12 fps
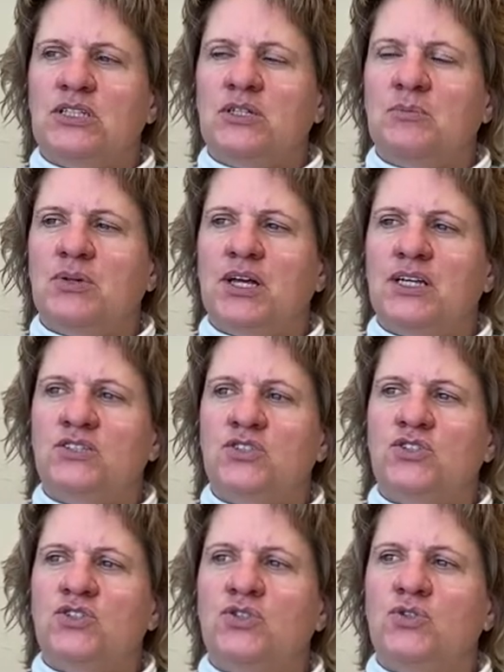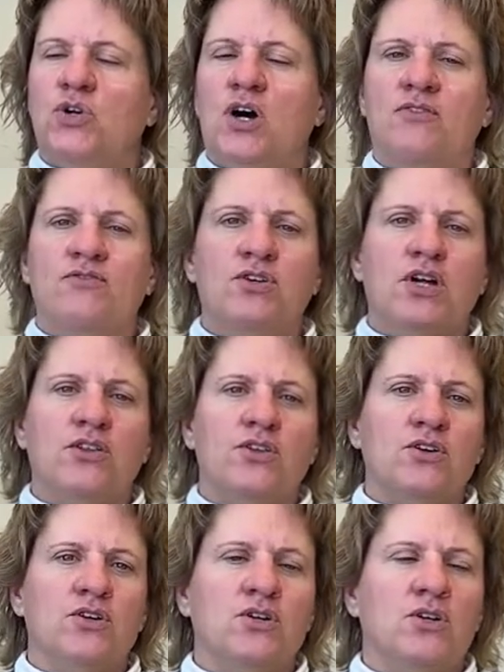neat place to offer
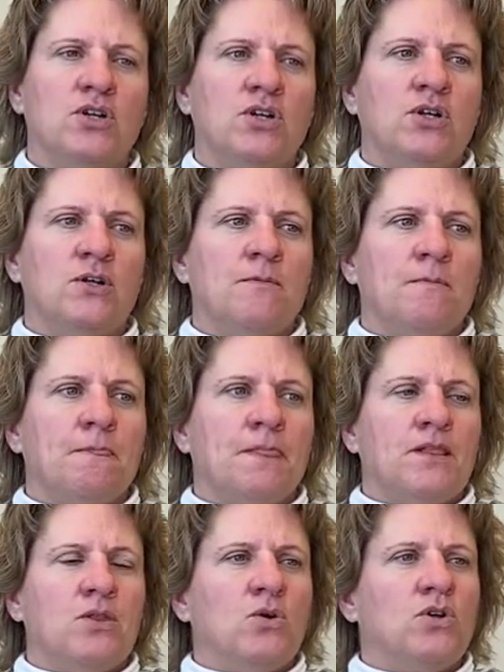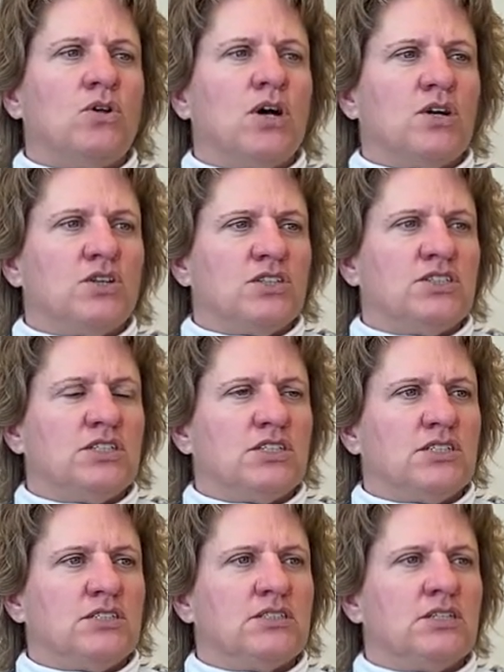other local
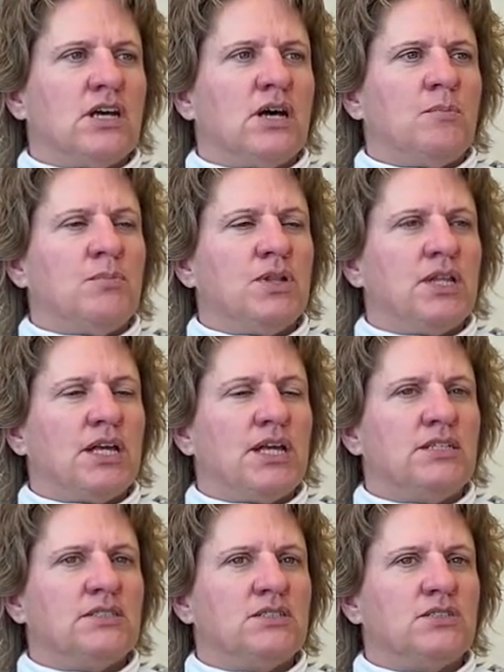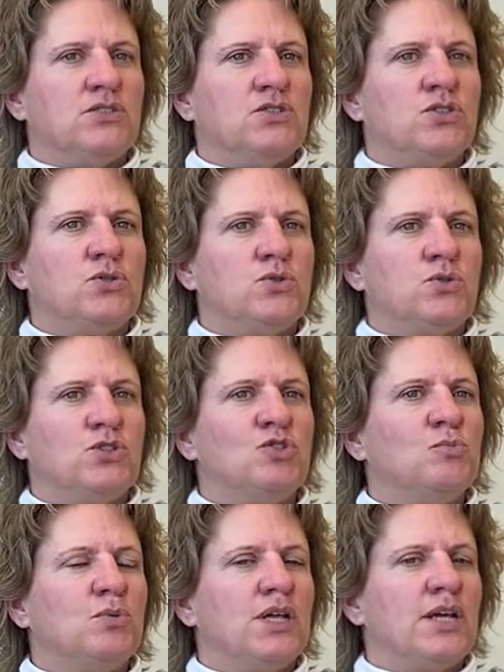artisans a place to
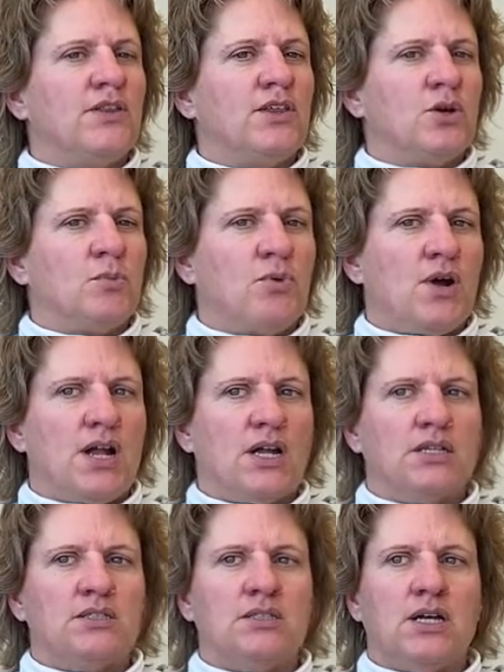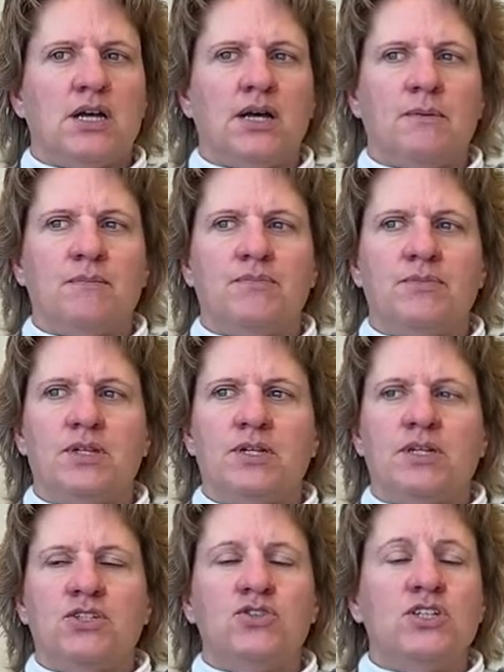display their products.
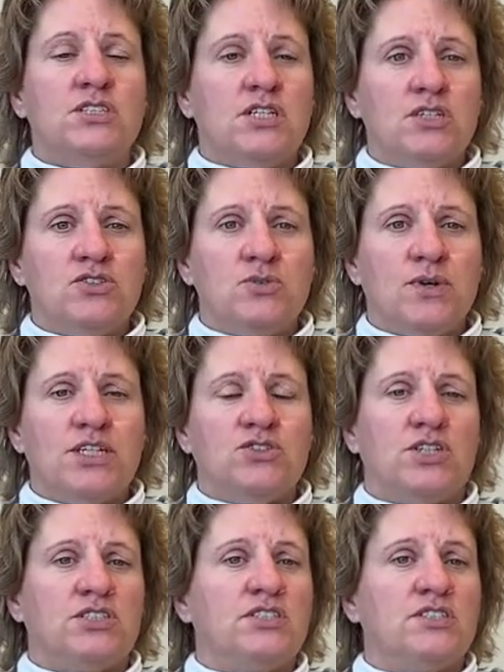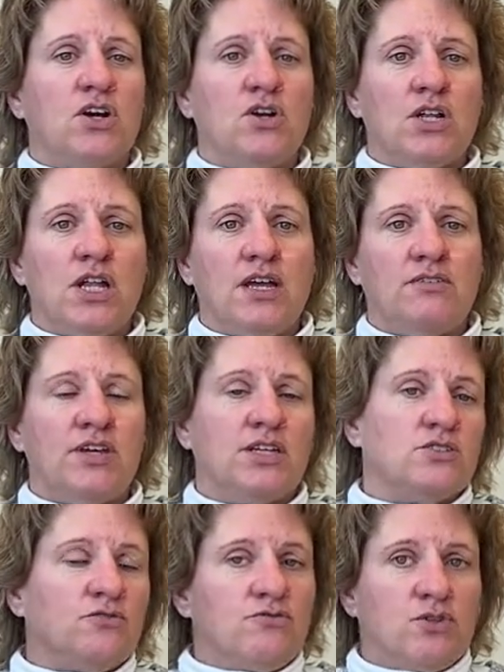Tracy Lizaway, Tracy's Art Life,
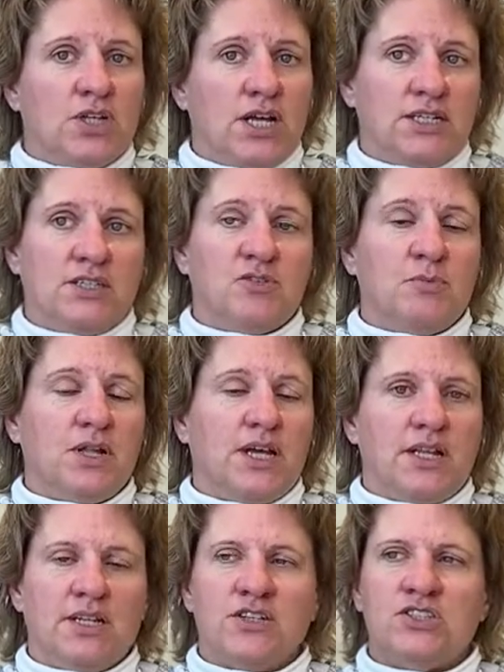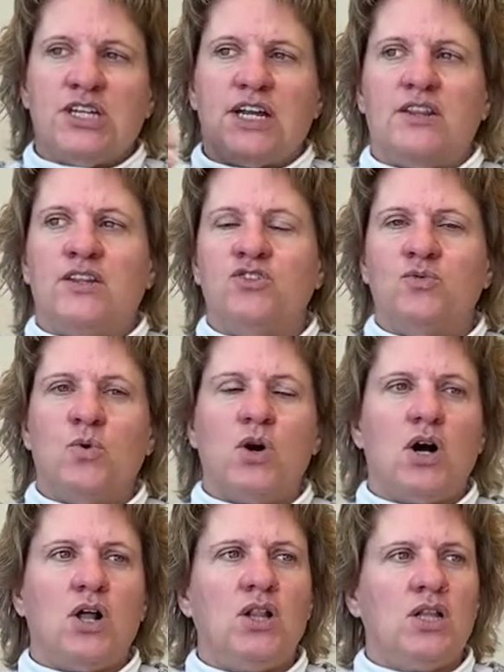has a full-on display on the other side of this
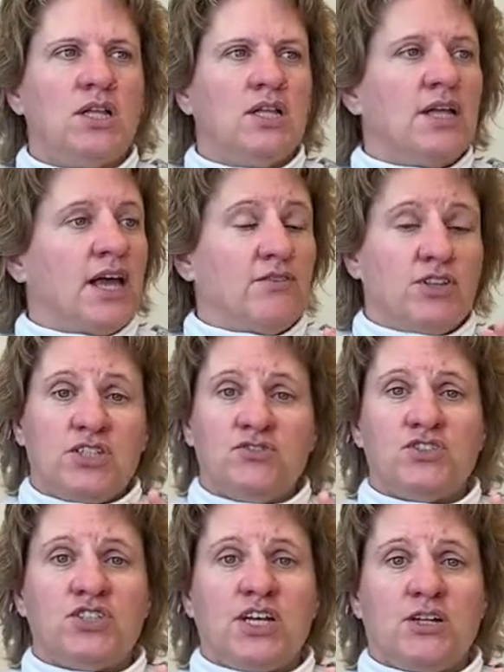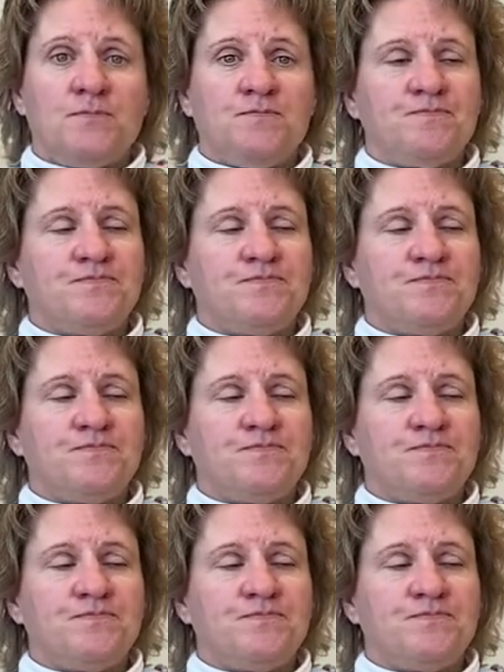wall. Everything's for sale.